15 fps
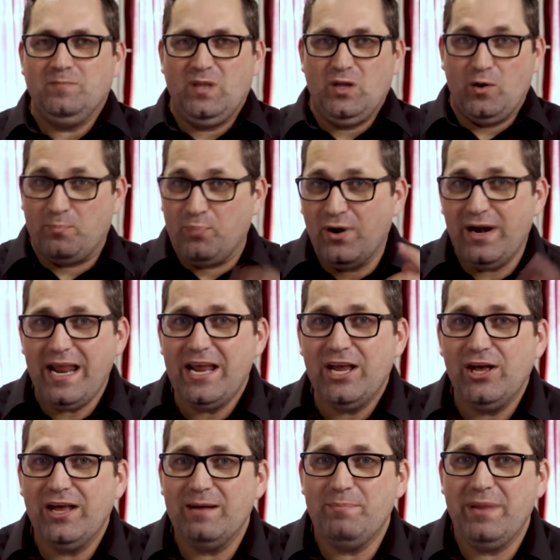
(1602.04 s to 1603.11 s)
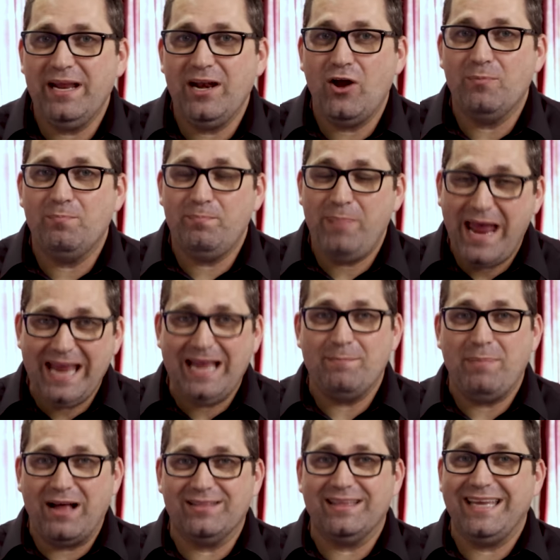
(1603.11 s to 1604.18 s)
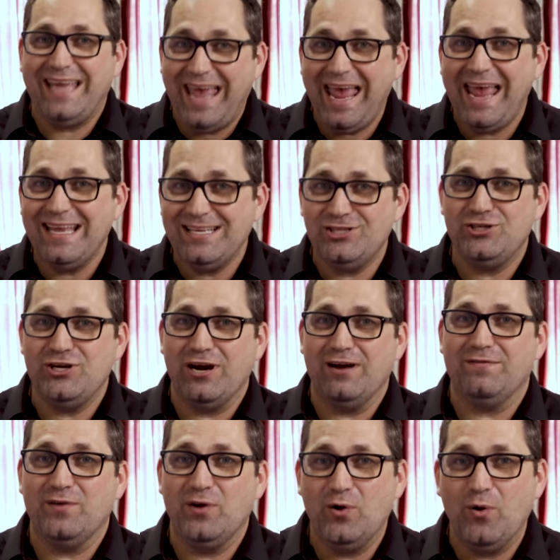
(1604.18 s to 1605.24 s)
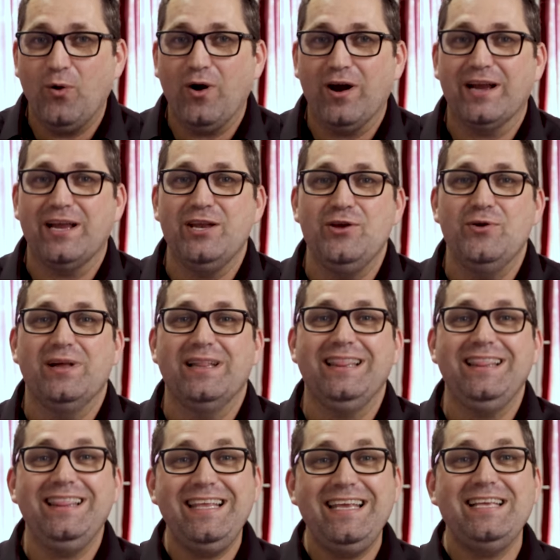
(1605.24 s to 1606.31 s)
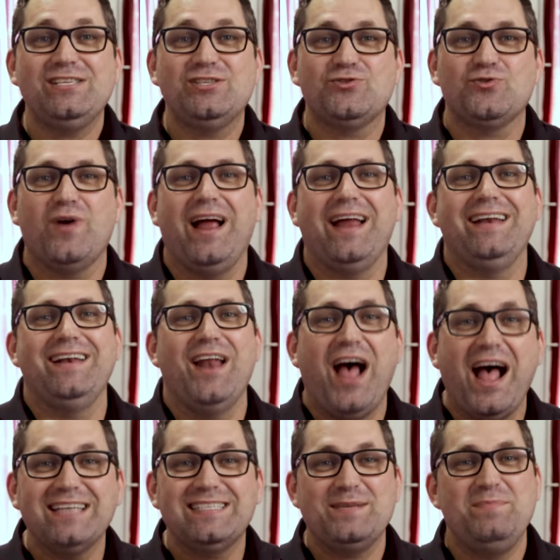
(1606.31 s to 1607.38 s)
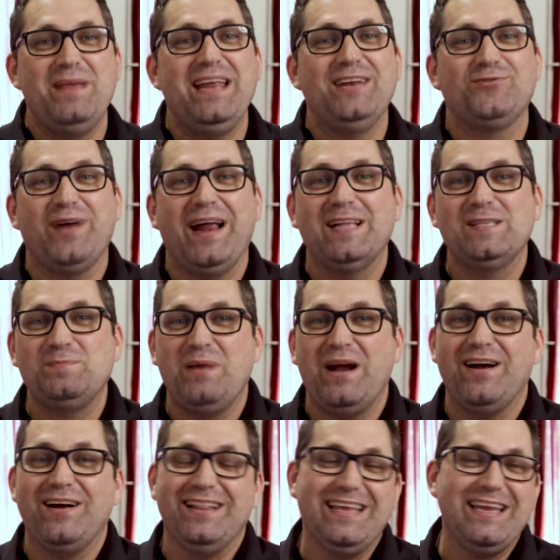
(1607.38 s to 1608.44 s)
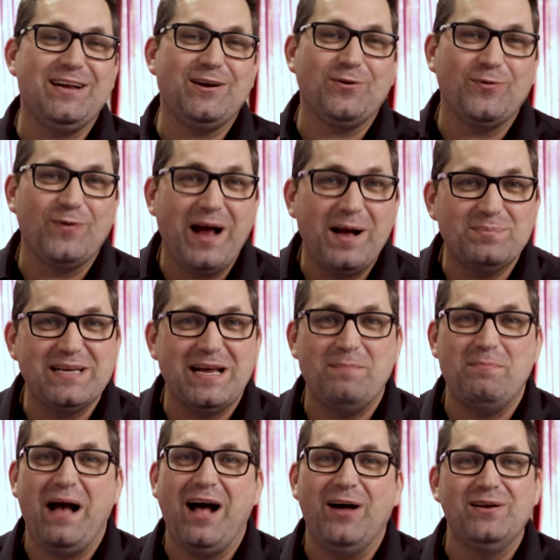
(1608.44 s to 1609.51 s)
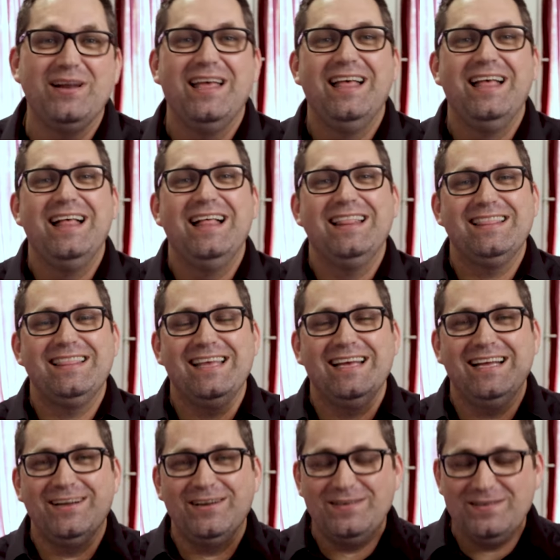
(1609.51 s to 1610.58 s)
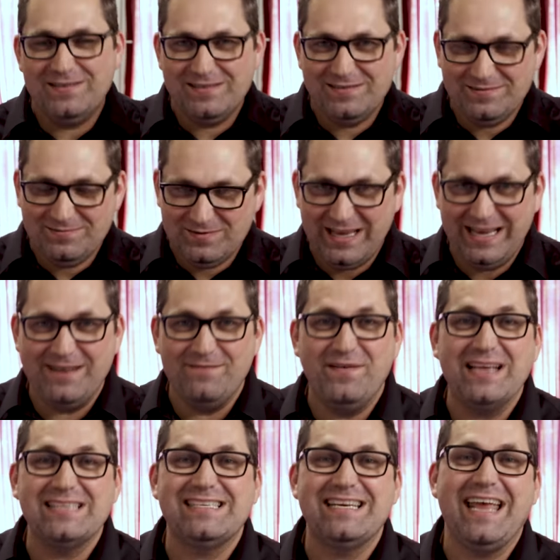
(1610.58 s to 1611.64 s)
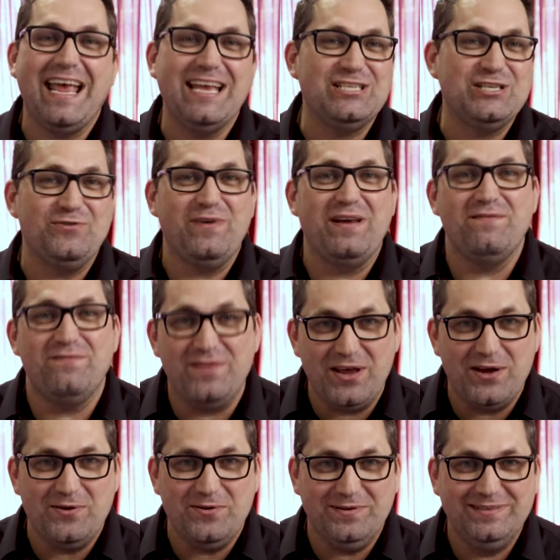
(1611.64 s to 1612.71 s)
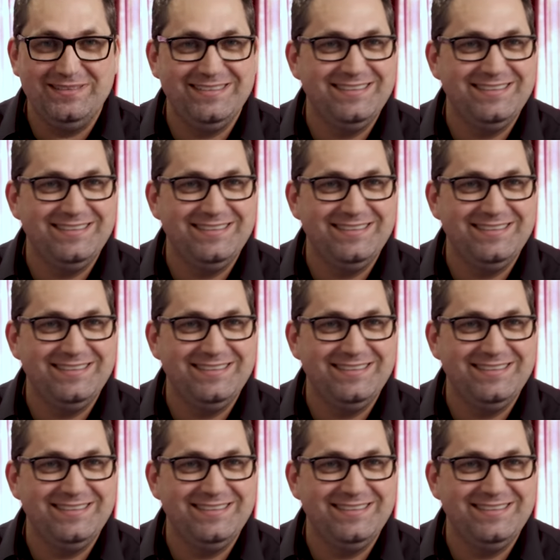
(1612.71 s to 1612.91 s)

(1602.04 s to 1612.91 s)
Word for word: you're pretty good at being opaque about the case, Sheriff Gore. Can you at least try not to be transparently corrupt about the investigation review?